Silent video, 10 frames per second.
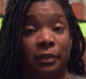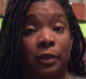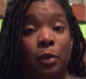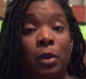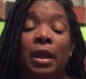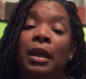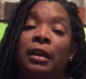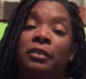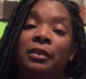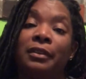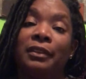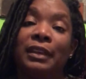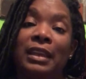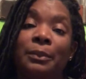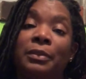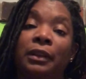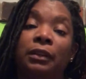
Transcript: So just keep the